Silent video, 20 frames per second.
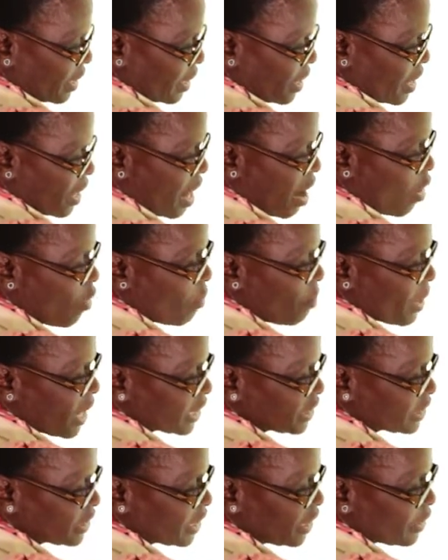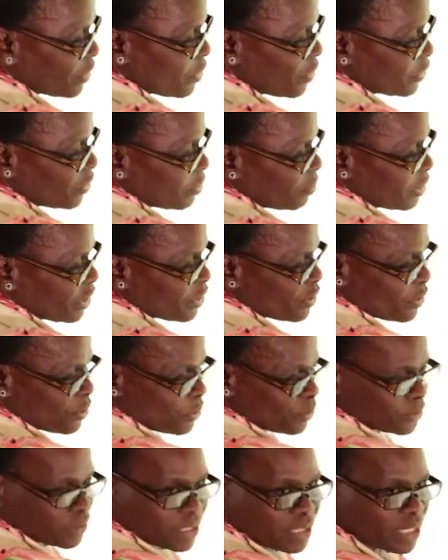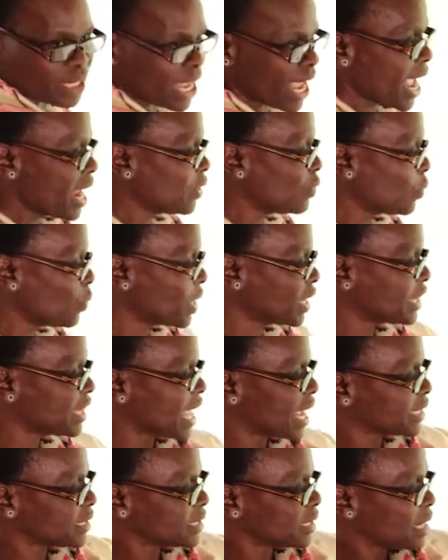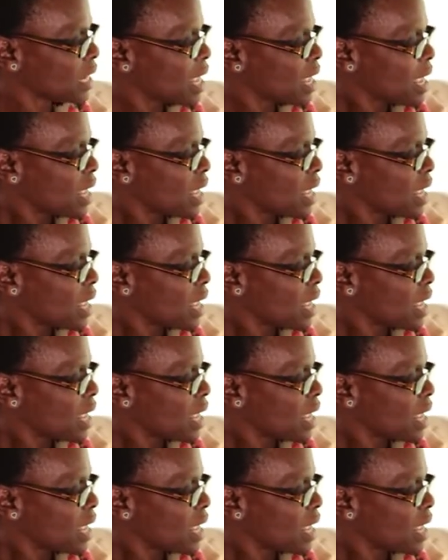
how much the economy grows. And with that